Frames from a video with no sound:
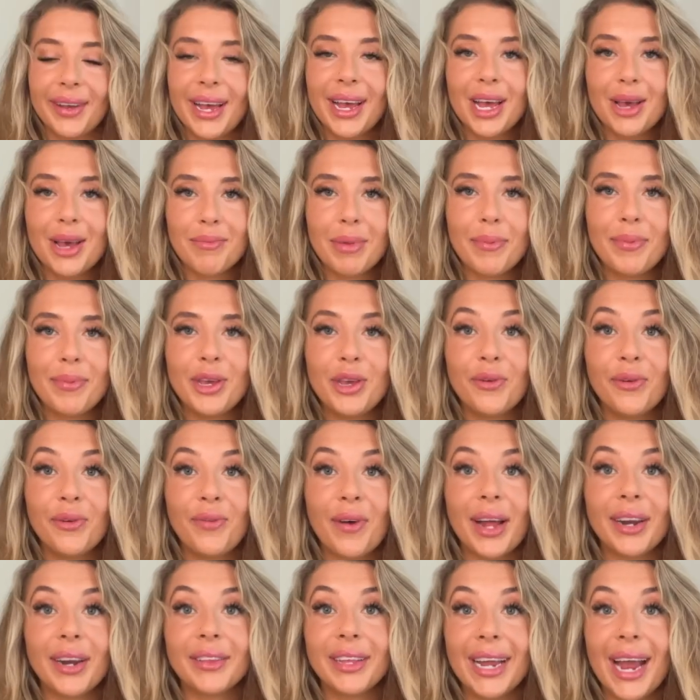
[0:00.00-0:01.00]
Maybe you
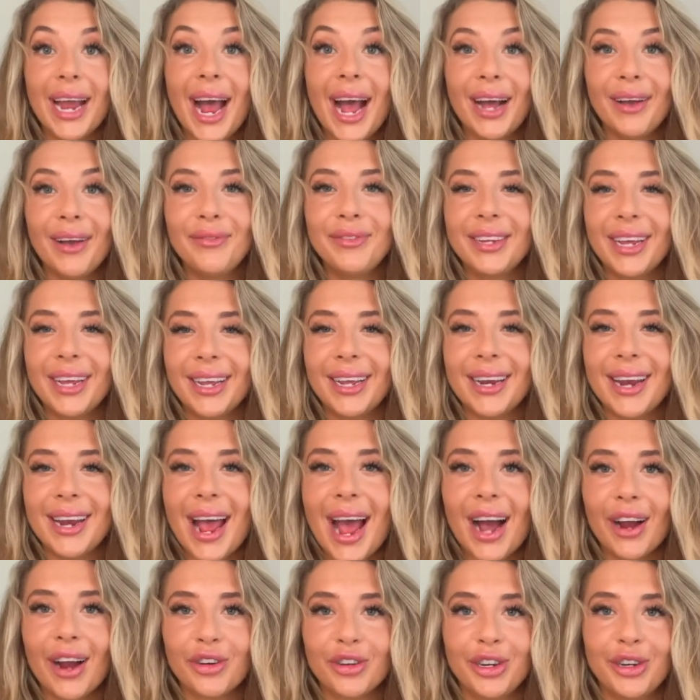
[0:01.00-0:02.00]
finally have taken
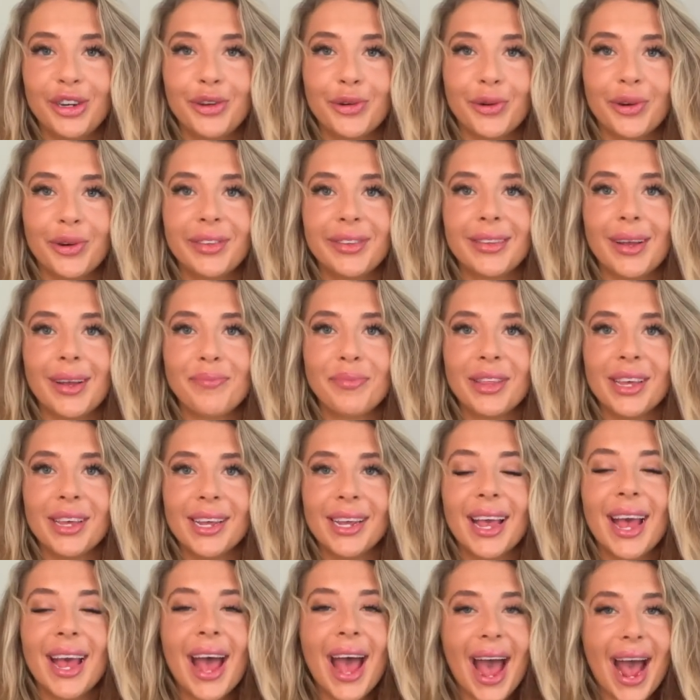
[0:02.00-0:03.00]
action towards
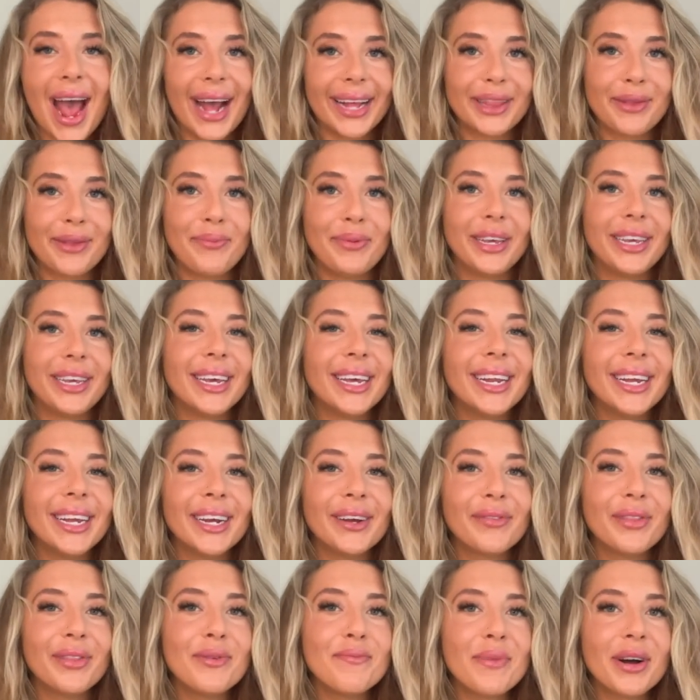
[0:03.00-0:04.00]
something at the beginning
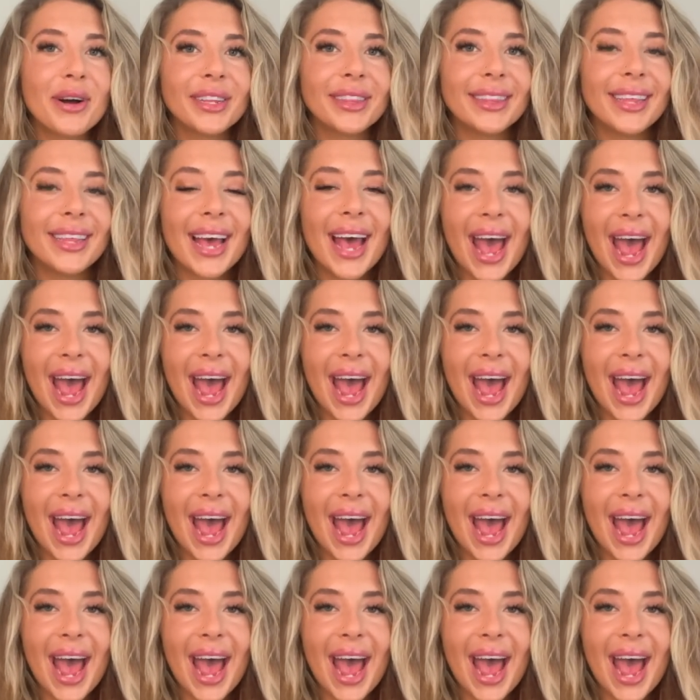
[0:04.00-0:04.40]
of the month,